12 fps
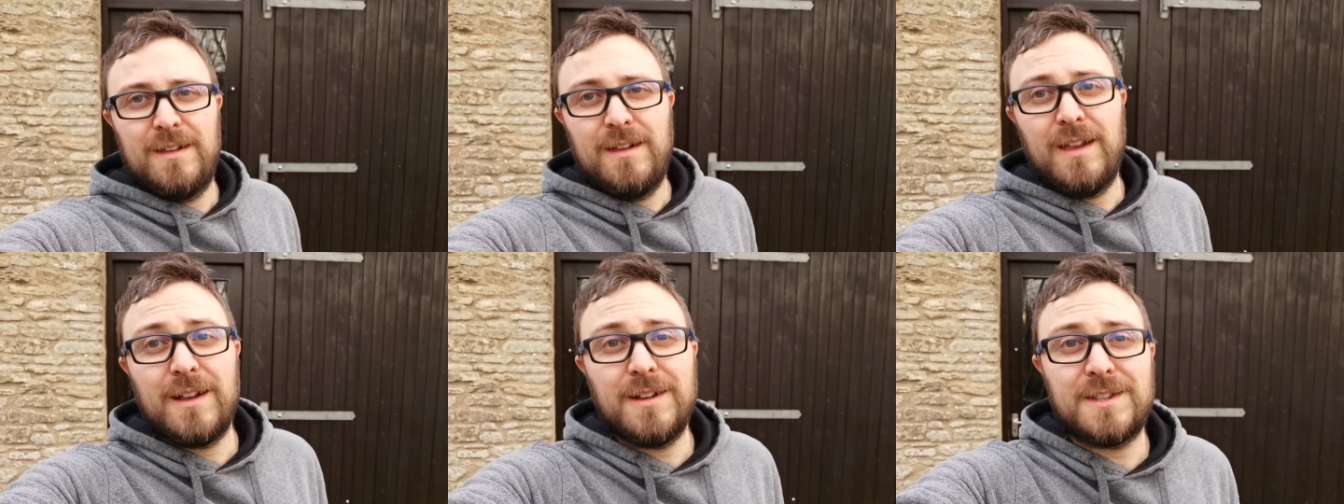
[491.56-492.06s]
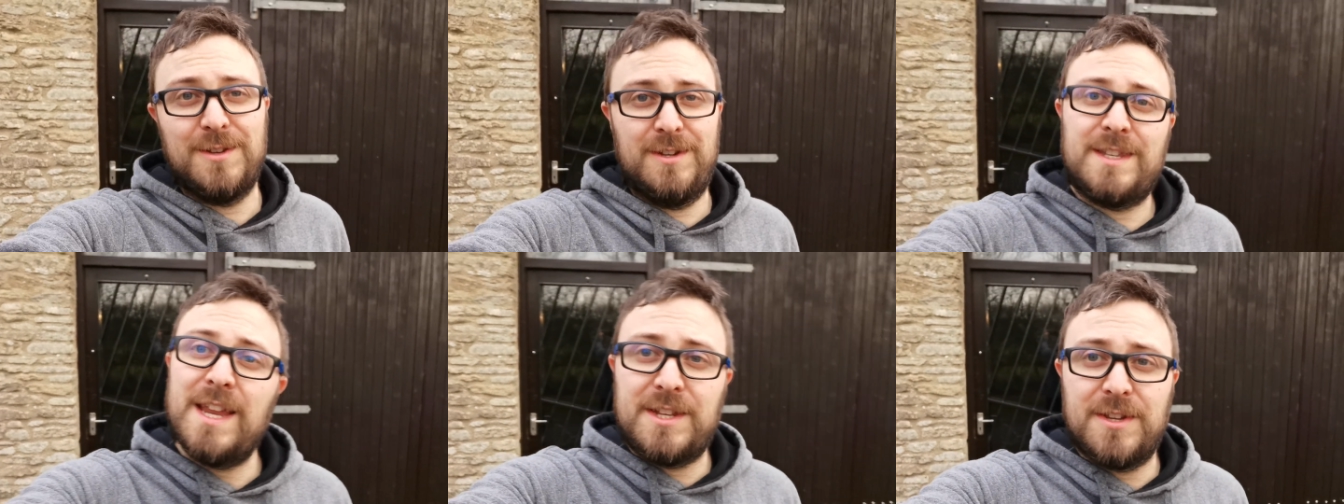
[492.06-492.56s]
Hey guys, so it's
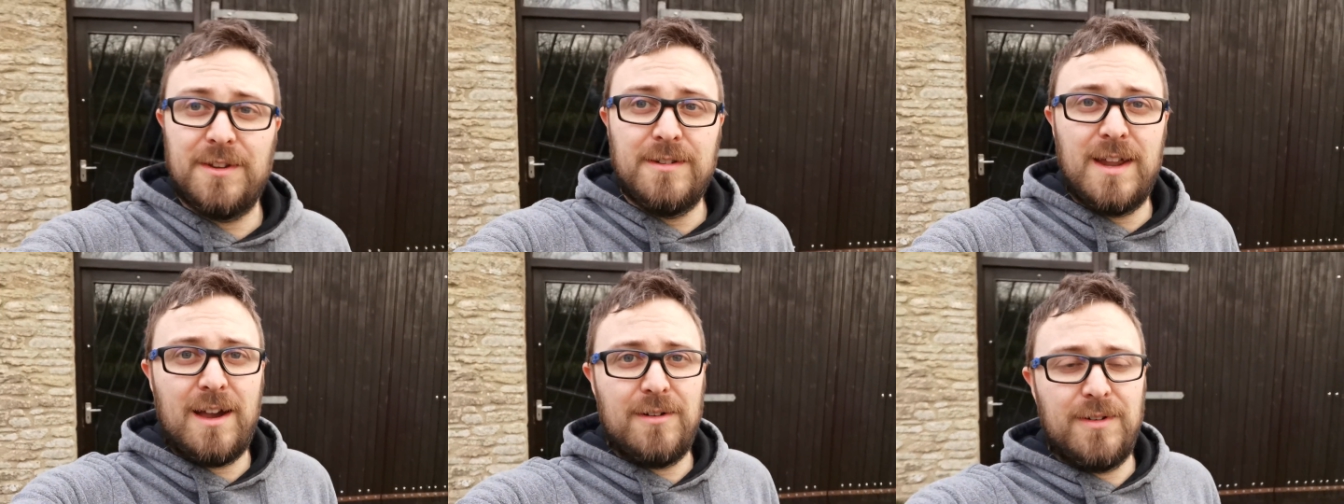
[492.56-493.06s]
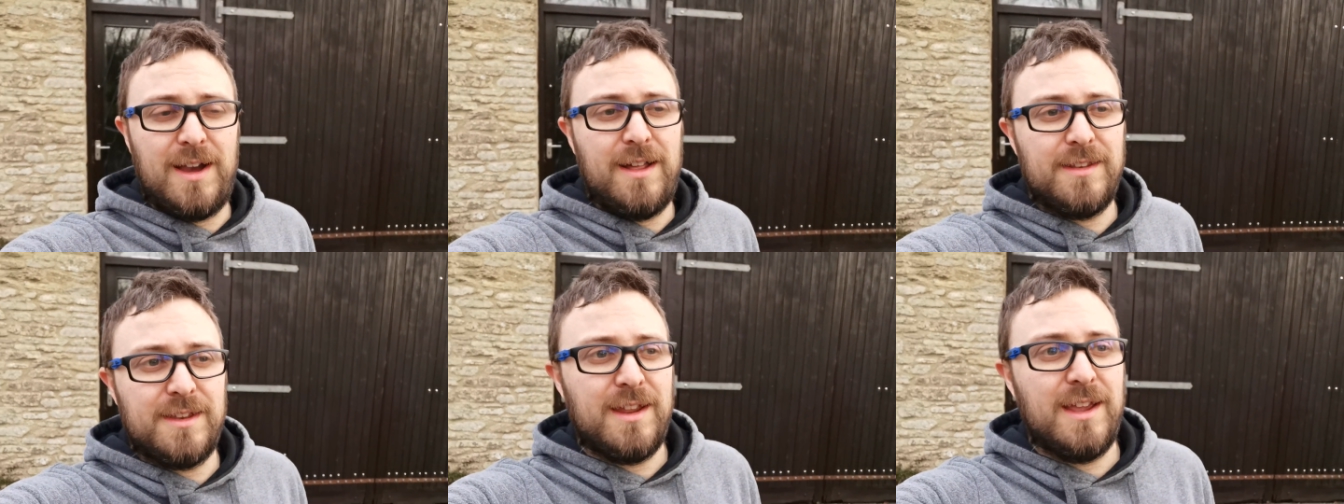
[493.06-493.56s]
day 2 now,
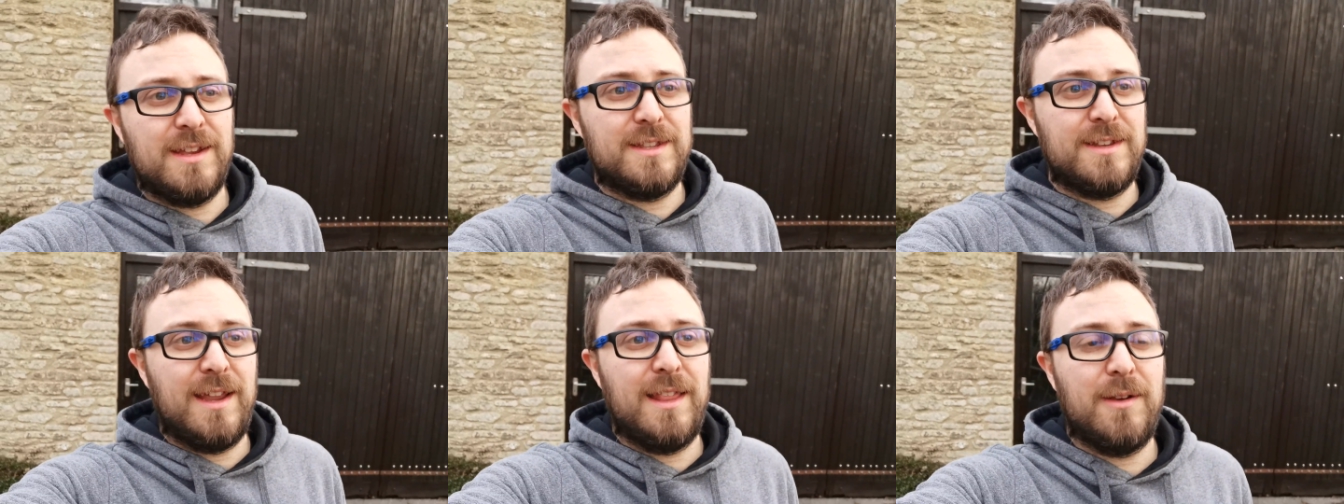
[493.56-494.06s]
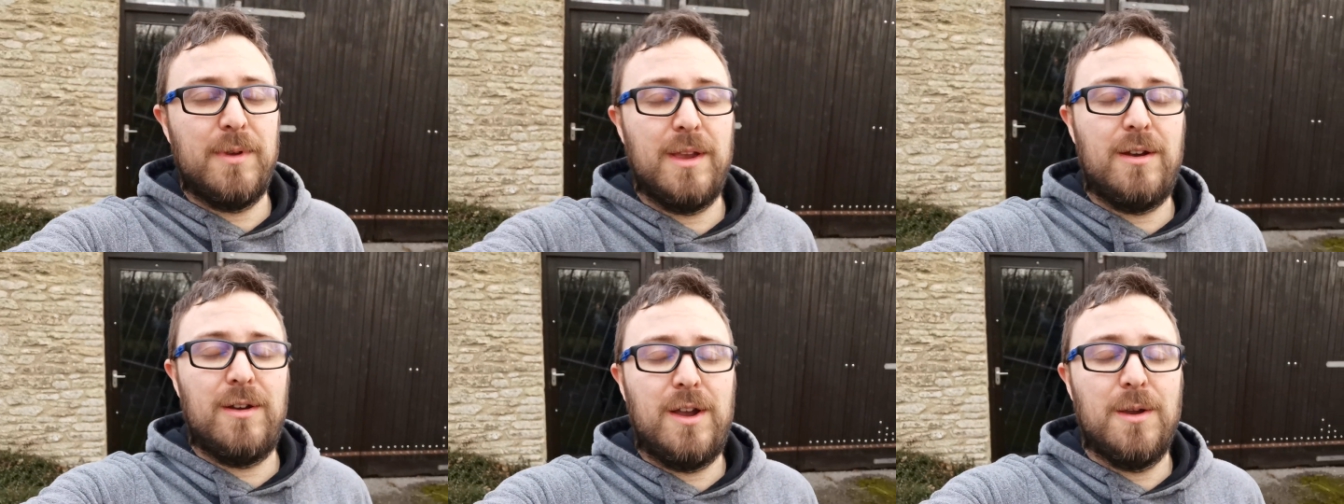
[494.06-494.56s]
and today is the day that we
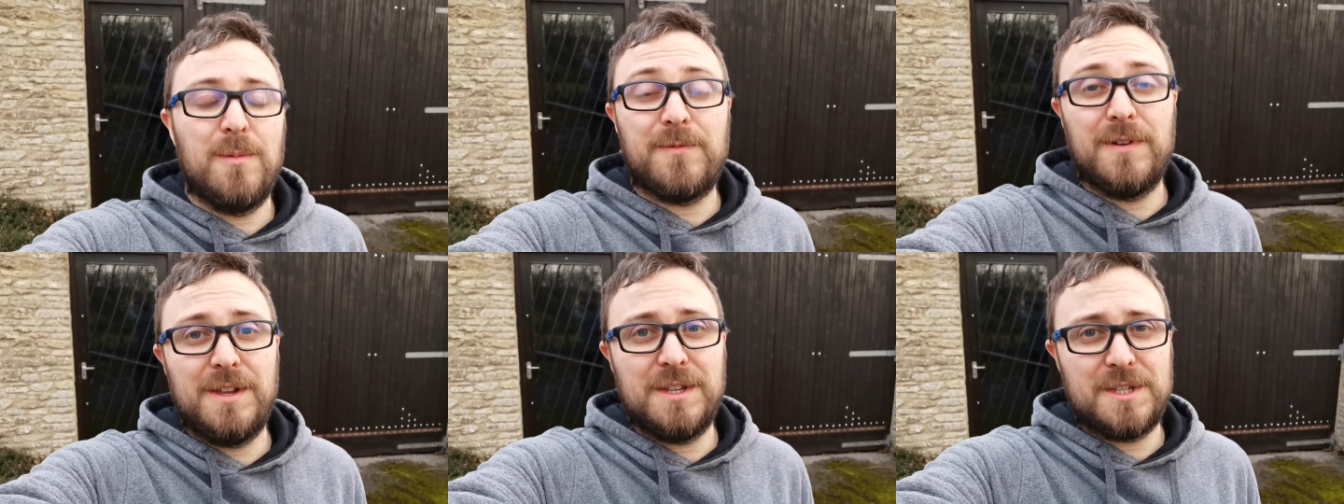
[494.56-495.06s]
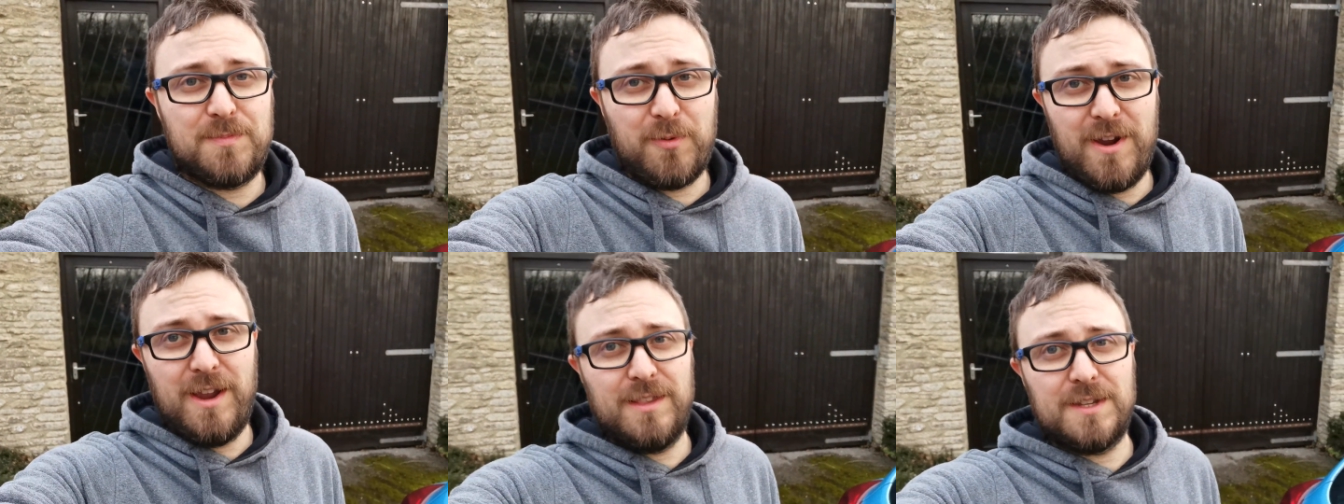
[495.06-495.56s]
are hopefully
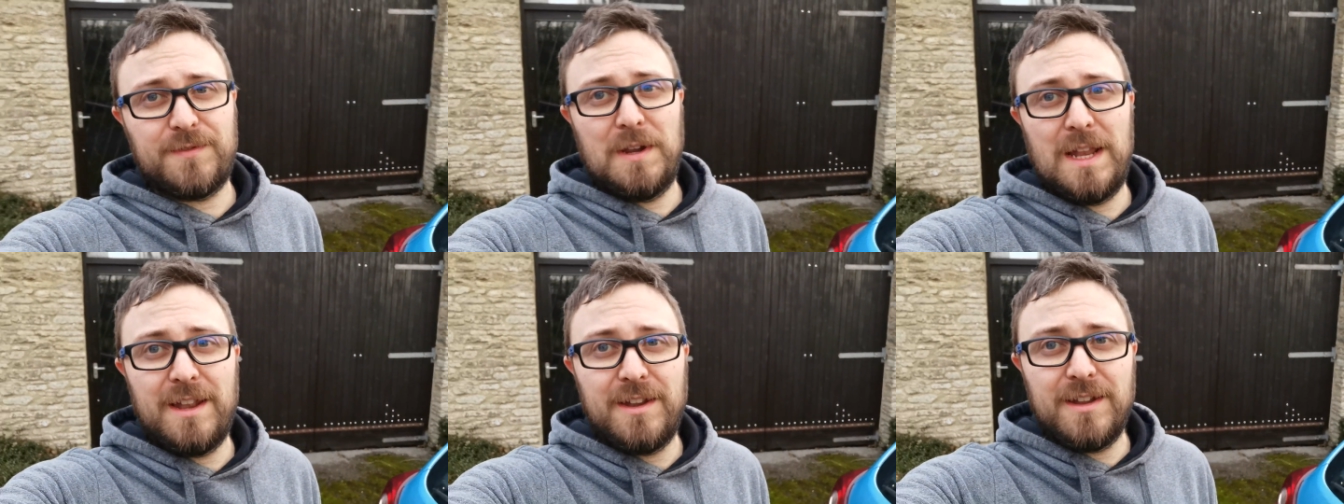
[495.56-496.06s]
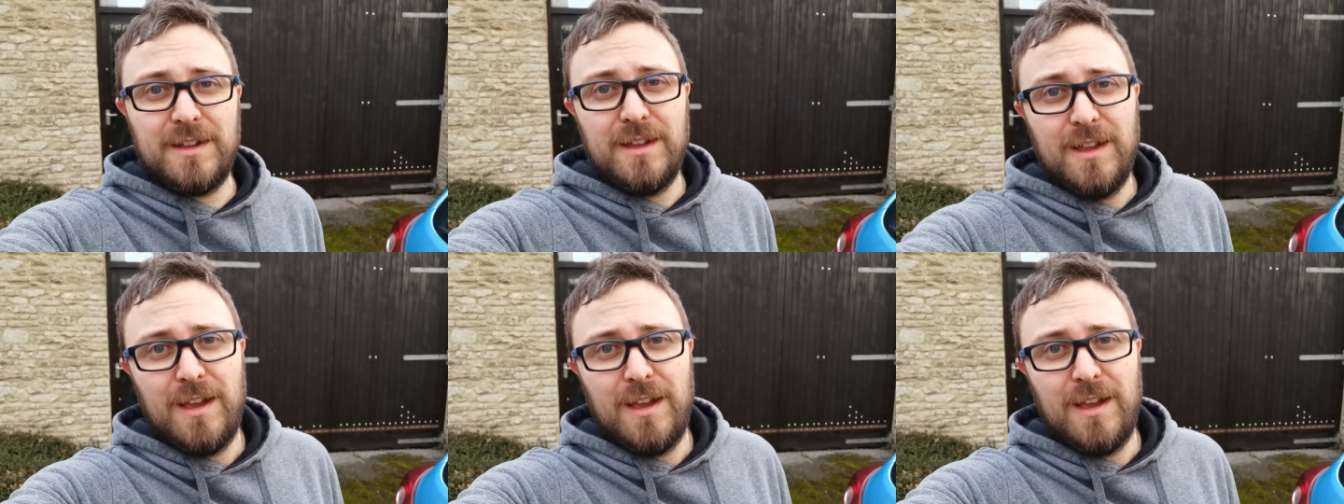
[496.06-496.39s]
spraying this Freelander.